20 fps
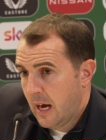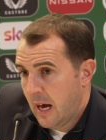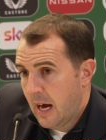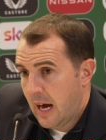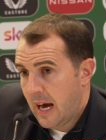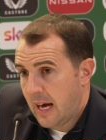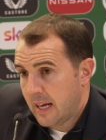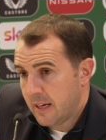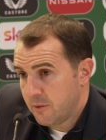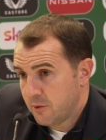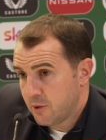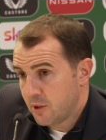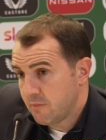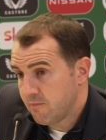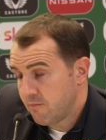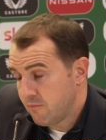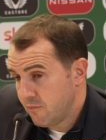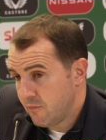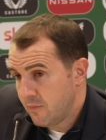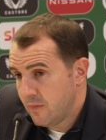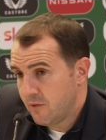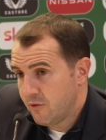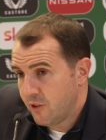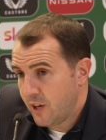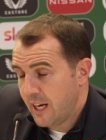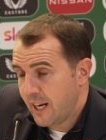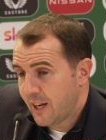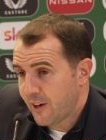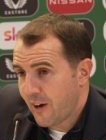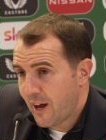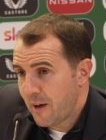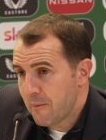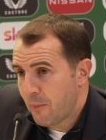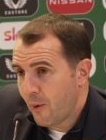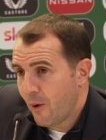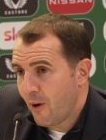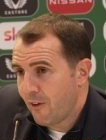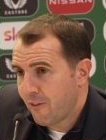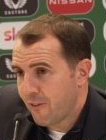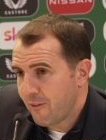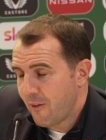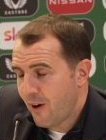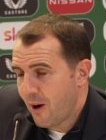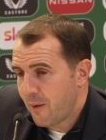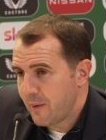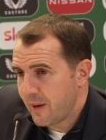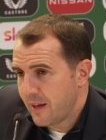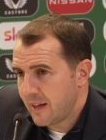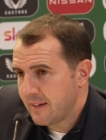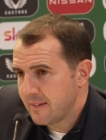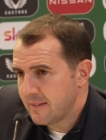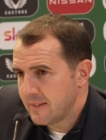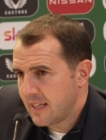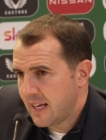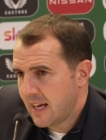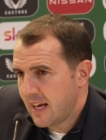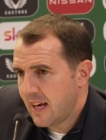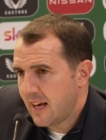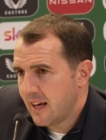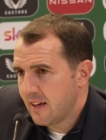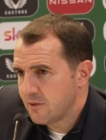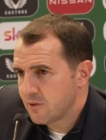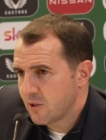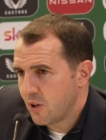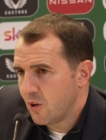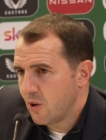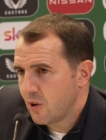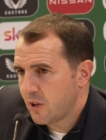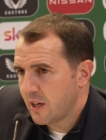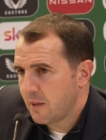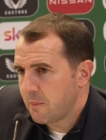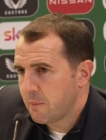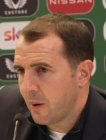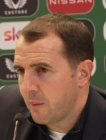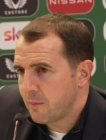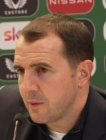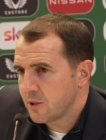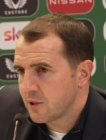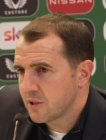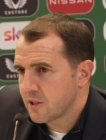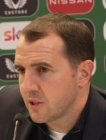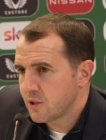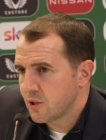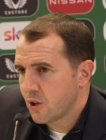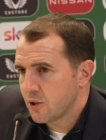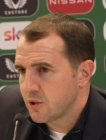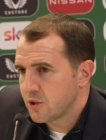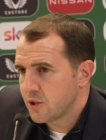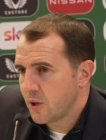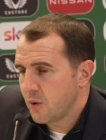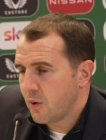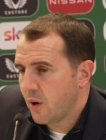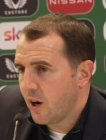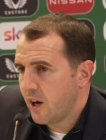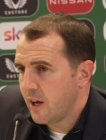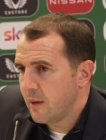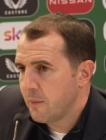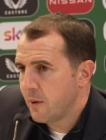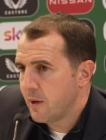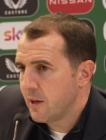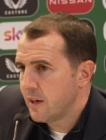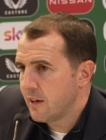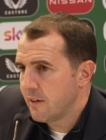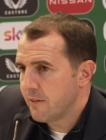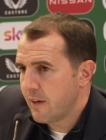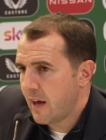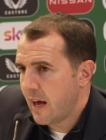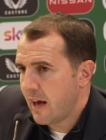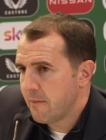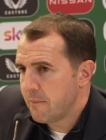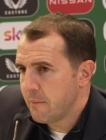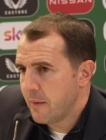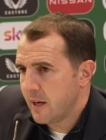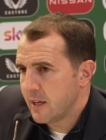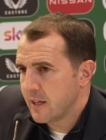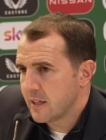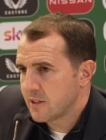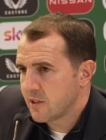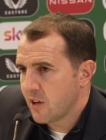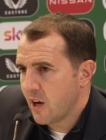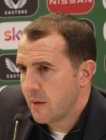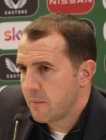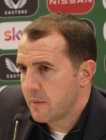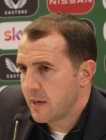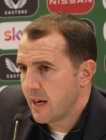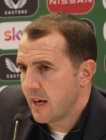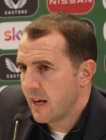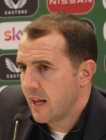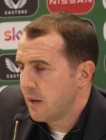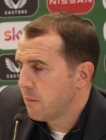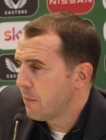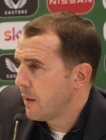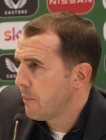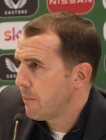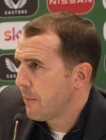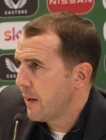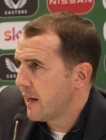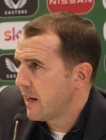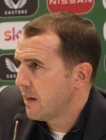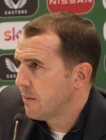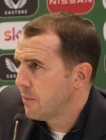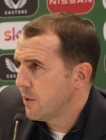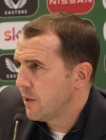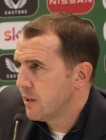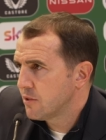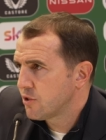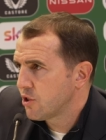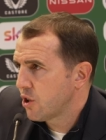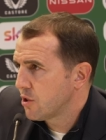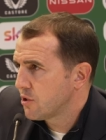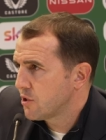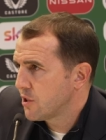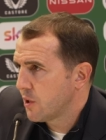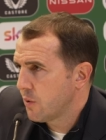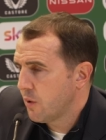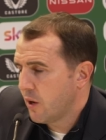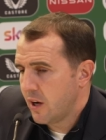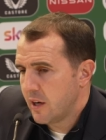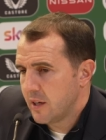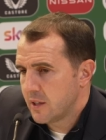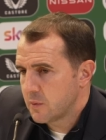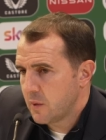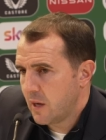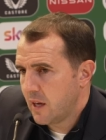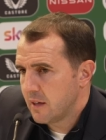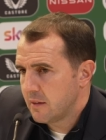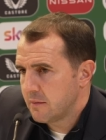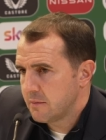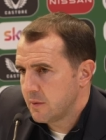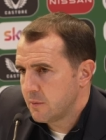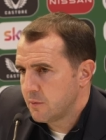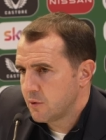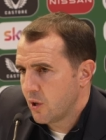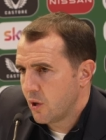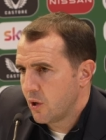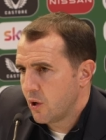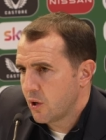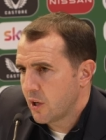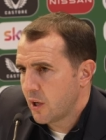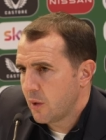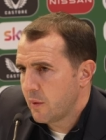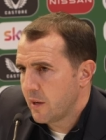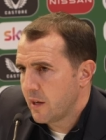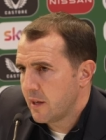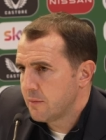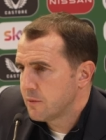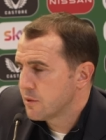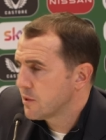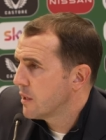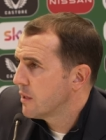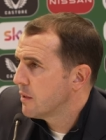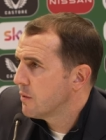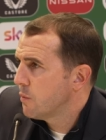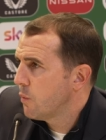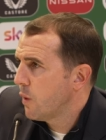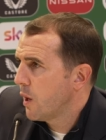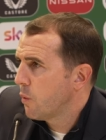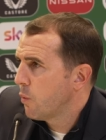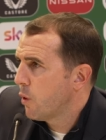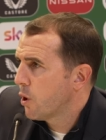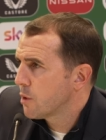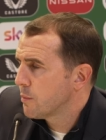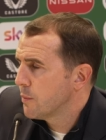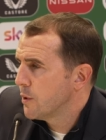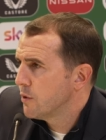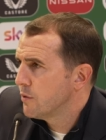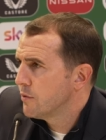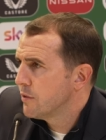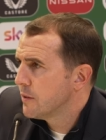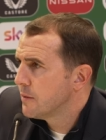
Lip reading: it was a really great ball from Robbie, and was unlucky, probably just a touch too high, but if Ed might have timed it a little bit better, but a touch too high as well, he was unlucky with it, it was a well-worked move.